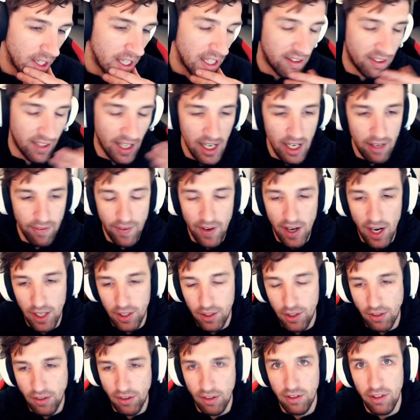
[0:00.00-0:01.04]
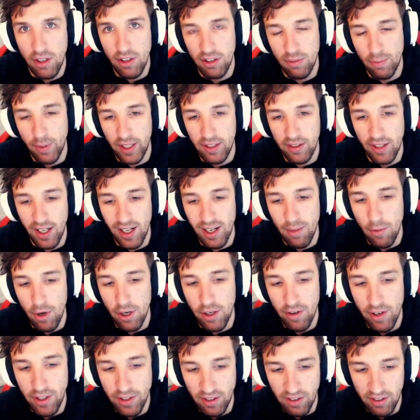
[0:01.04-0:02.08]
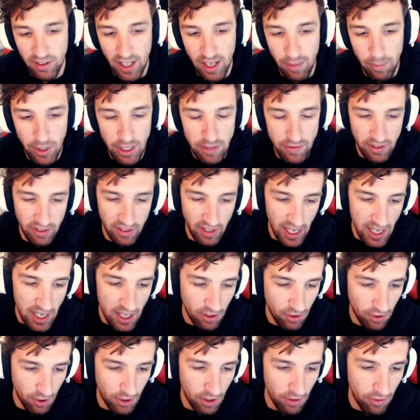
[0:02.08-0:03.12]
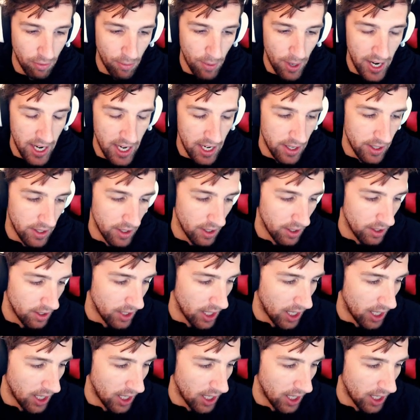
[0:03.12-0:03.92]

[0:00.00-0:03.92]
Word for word: It's kind of hard because there's no spectator mode to understand, but if there's any sort of way